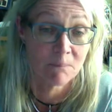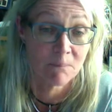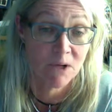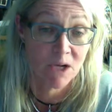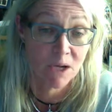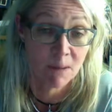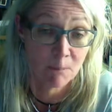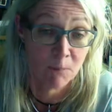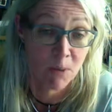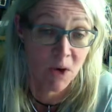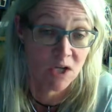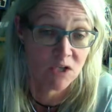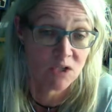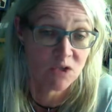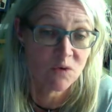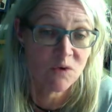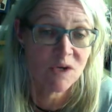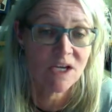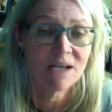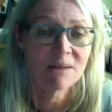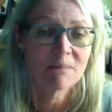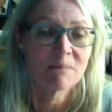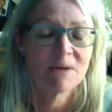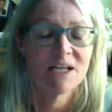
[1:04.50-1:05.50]

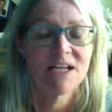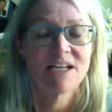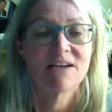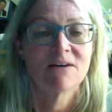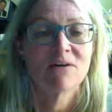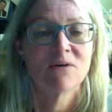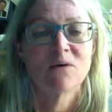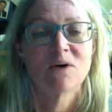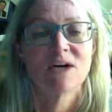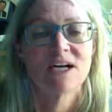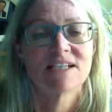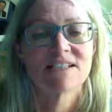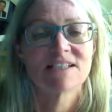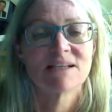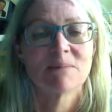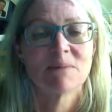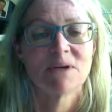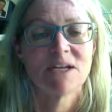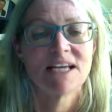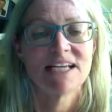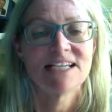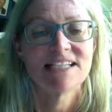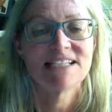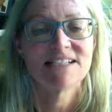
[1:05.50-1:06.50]
compulsory medical
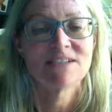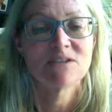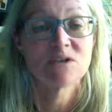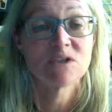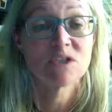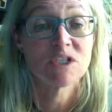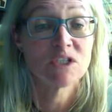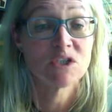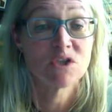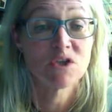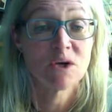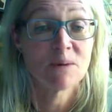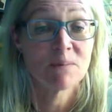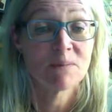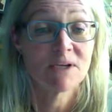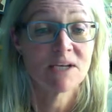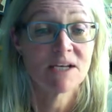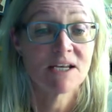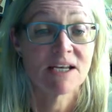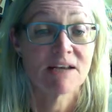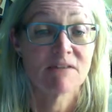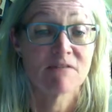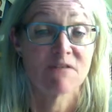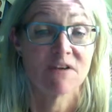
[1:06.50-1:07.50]
examination to
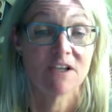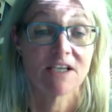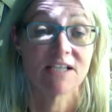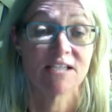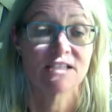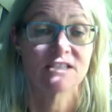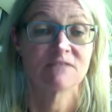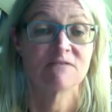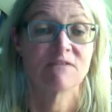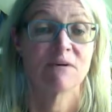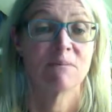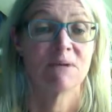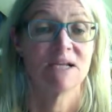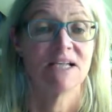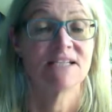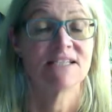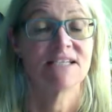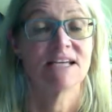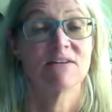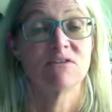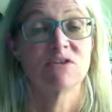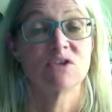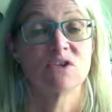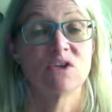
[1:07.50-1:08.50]
determine their fitness for
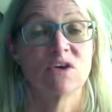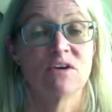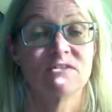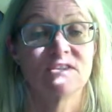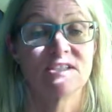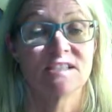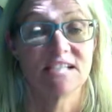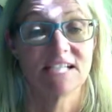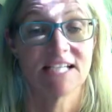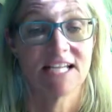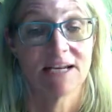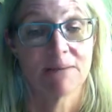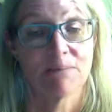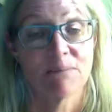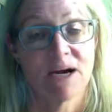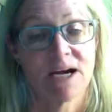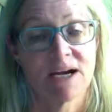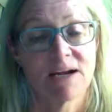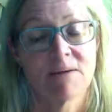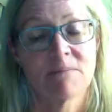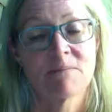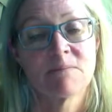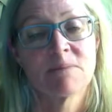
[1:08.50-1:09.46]
military service in Denmark.